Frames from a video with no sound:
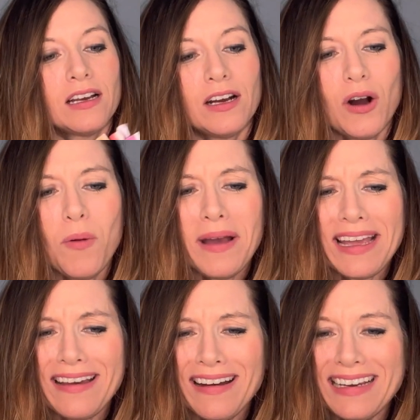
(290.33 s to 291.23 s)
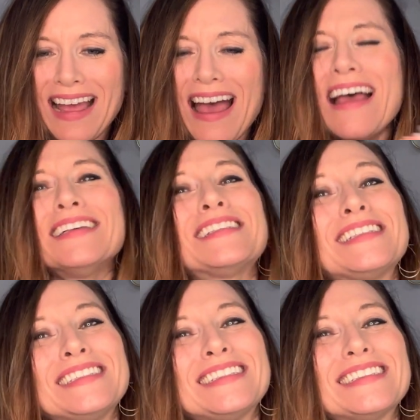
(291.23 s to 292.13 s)
oh my
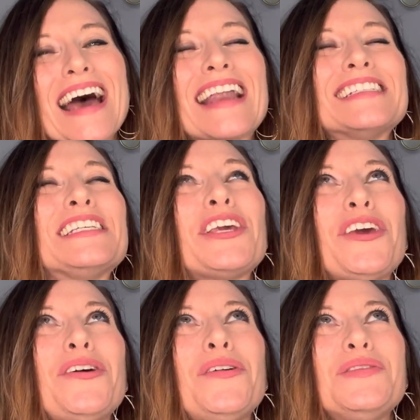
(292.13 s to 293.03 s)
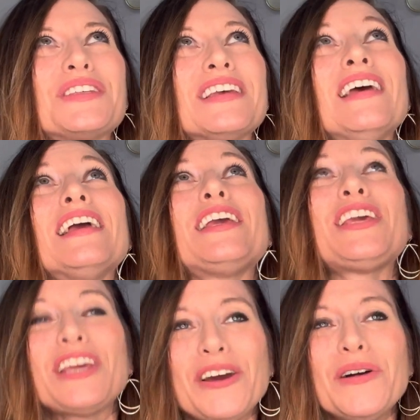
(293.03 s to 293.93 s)
goodness, that is cute.
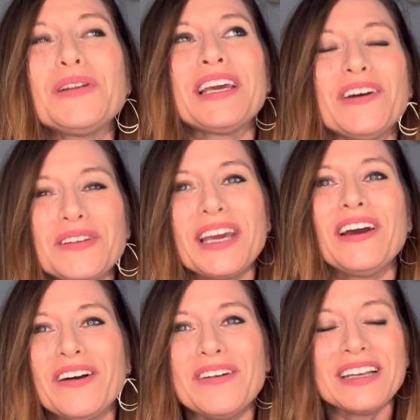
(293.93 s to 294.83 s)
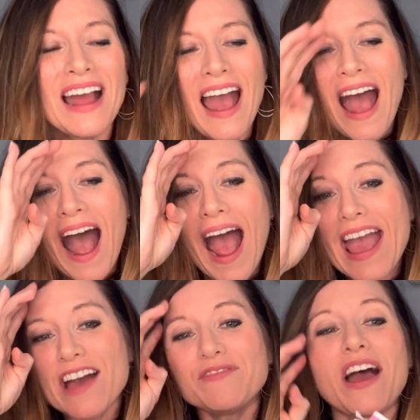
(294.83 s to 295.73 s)
Cute, cute, cute. I
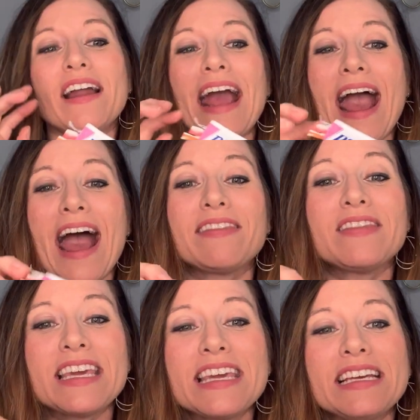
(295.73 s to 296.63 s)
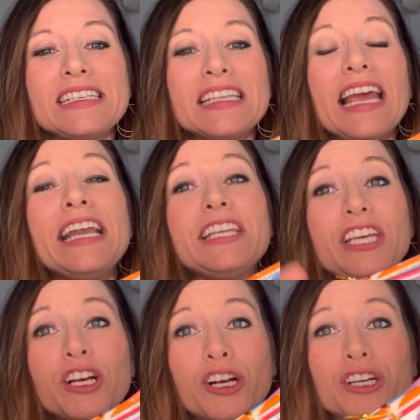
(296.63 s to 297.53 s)
have not had these in
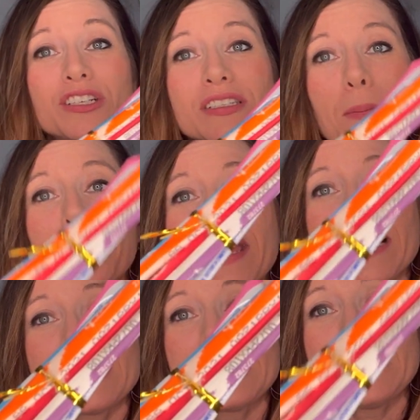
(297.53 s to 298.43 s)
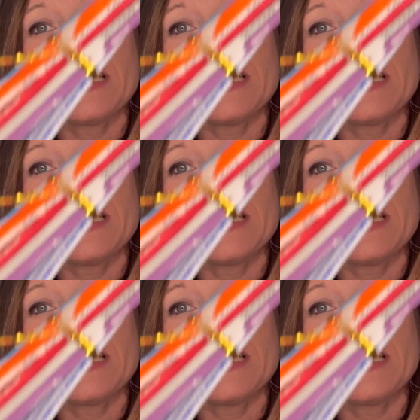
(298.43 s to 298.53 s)
years. Pixie